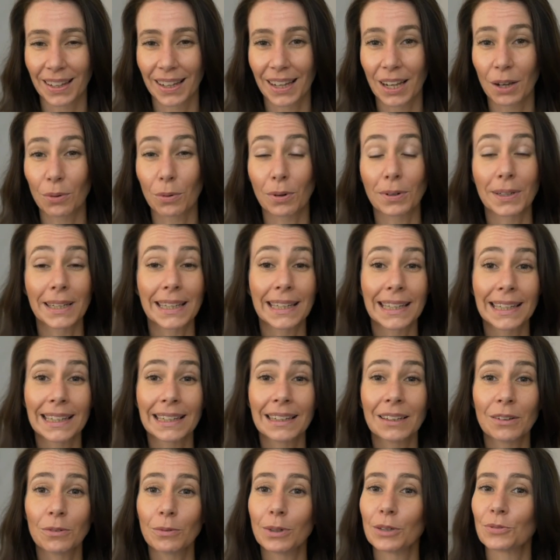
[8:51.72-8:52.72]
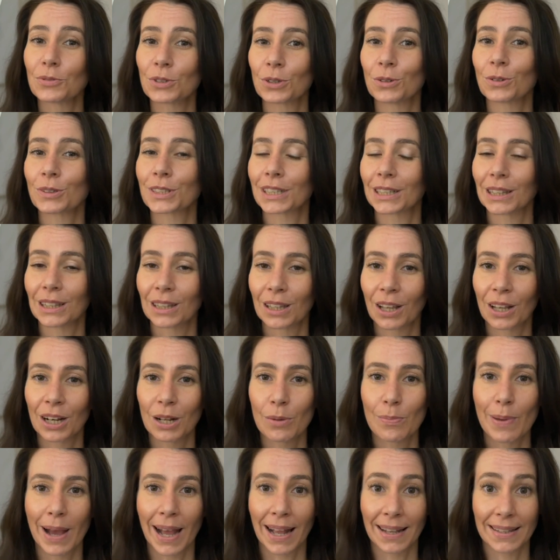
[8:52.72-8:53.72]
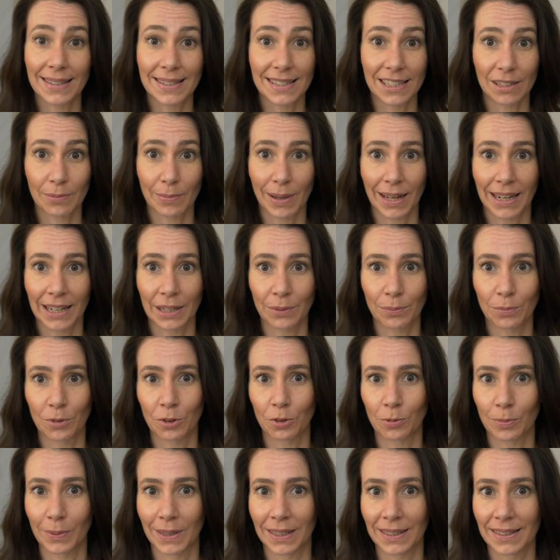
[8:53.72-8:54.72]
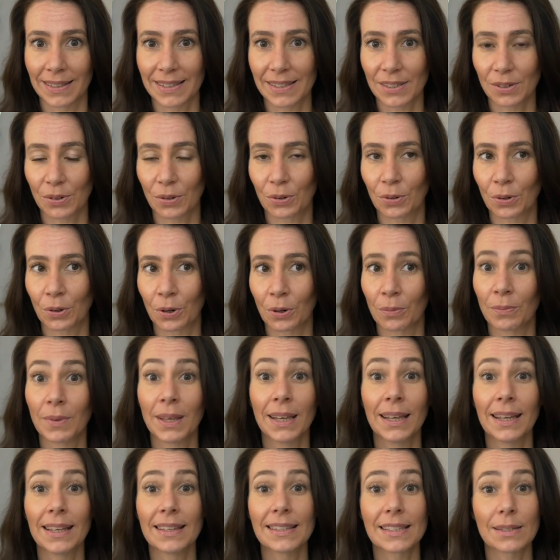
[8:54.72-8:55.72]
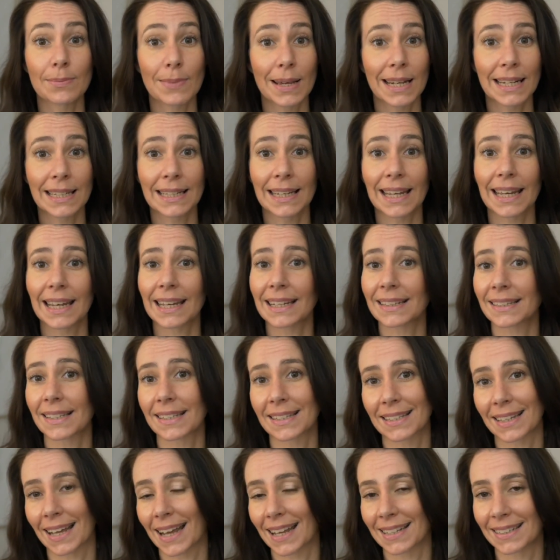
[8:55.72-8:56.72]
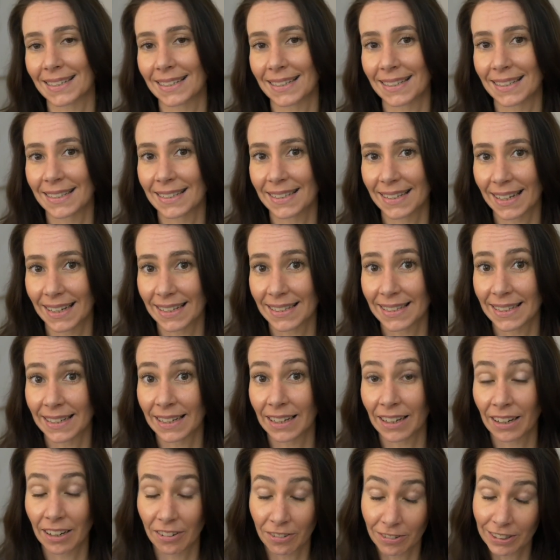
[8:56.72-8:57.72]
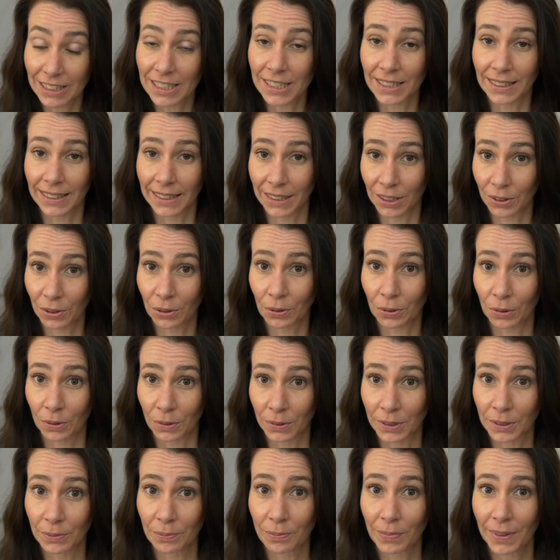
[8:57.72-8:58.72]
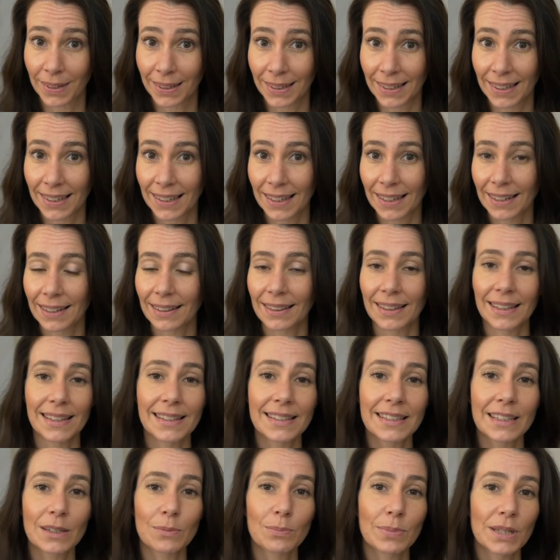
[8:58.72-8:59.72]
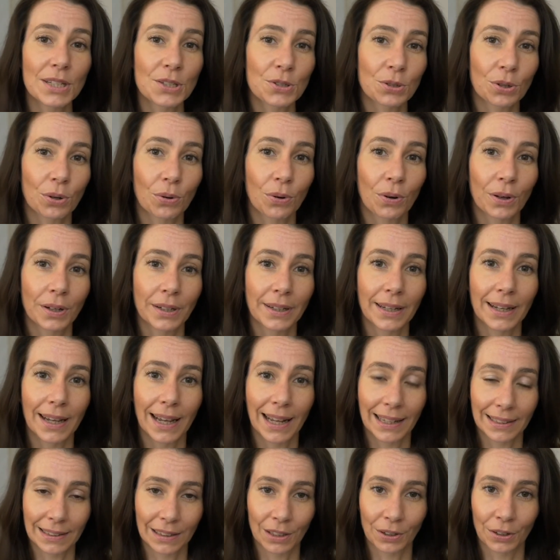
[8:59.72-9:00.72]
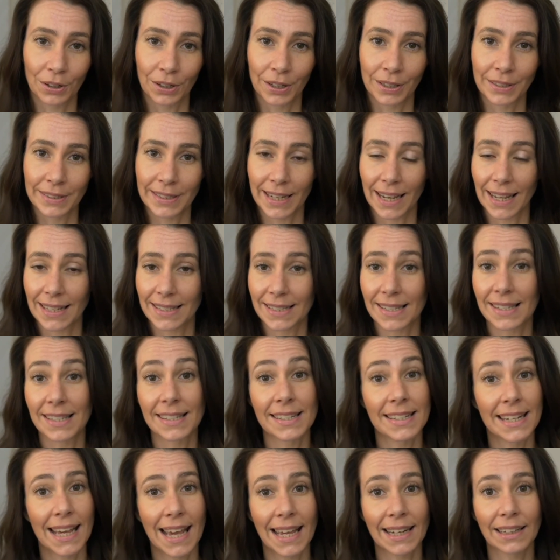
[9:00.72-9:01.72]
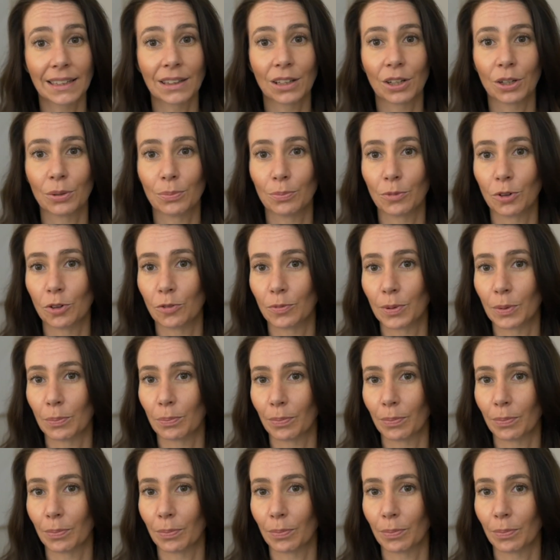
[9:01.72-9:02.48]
Well, here we've talked a lot about somatic movements, or somatic exercises as they're originally called. These can be taught and learned as a standalone movement